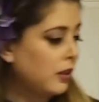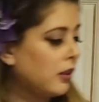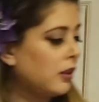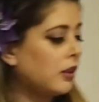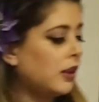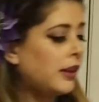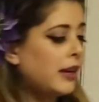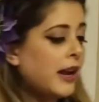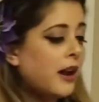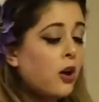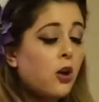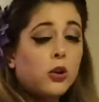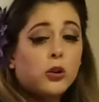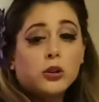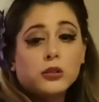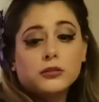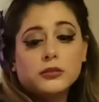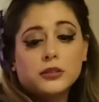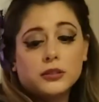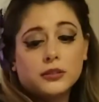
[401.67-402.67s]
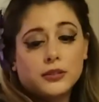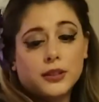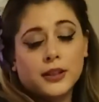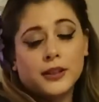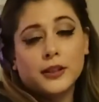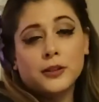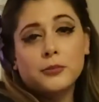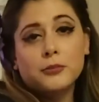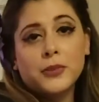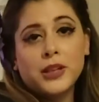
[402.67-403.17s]
And now,
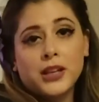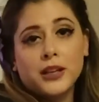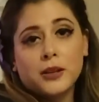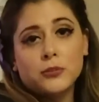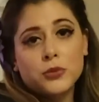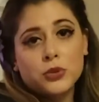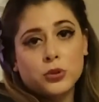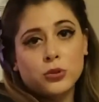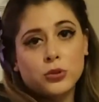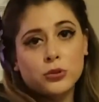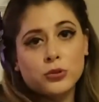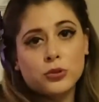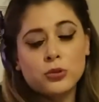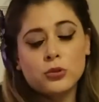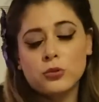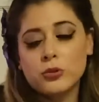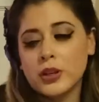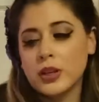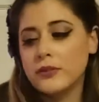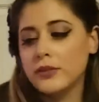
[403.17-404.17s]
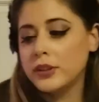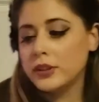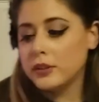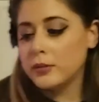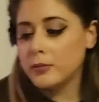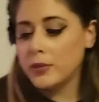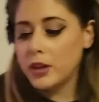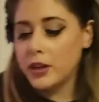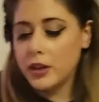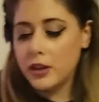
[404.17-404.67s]
because me, I'm so used to doing everything
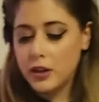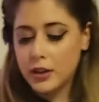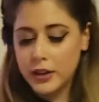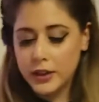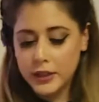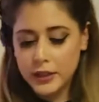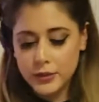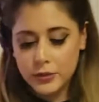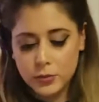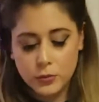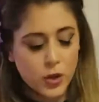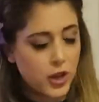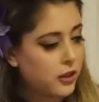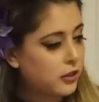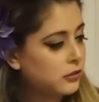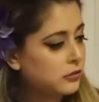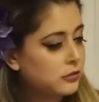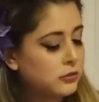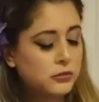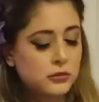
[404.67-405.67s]
by eye as well.